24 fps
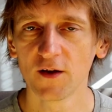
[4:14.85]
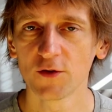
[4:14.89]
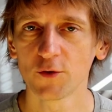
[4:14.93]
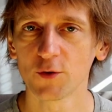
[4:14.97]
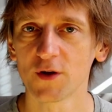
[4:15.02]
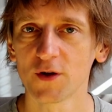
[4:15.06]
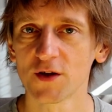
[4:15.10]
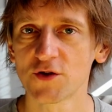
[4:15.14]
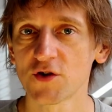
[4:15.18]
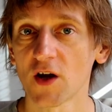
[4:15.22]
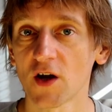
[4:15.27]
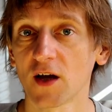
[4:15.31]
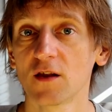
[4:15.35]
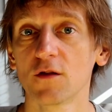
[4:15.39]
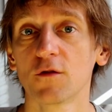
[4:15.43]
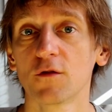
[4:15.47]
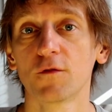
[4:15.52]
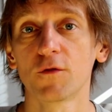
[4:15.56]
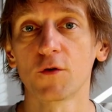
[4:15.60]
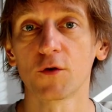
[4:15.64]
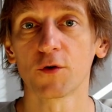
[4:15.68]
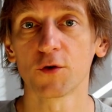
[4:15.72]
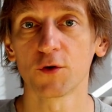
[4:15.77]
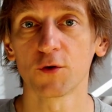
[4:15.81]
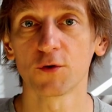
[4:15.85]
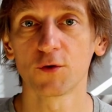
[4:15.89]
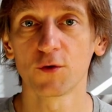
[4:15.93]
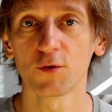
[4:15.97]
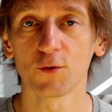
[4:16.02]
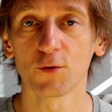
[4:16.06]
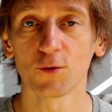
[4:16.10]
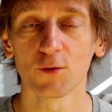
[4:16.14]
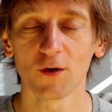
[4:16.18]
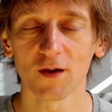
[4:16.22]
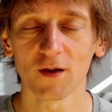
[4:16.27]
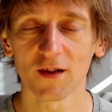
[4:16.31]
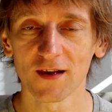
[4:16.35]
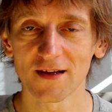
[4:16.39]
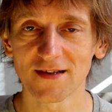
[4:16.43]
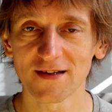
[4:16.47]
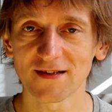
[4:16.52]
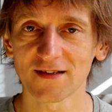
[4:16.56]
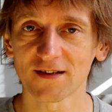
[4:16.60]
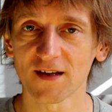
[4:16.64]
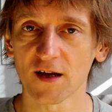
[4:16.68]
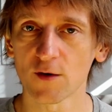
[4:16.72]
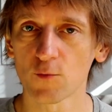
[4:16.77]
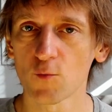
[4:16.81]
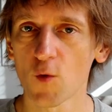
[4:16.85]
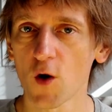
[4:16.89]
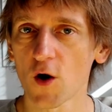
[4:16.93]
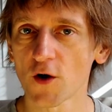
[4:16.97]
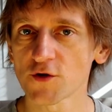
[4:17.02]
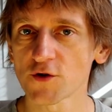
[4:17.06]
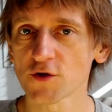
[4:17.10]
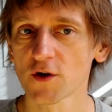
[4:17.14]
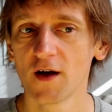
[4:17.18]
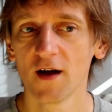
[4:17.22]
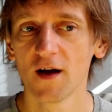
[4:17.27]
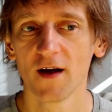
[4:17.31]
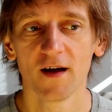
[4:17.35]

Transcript: to the channel for you to listen and watch.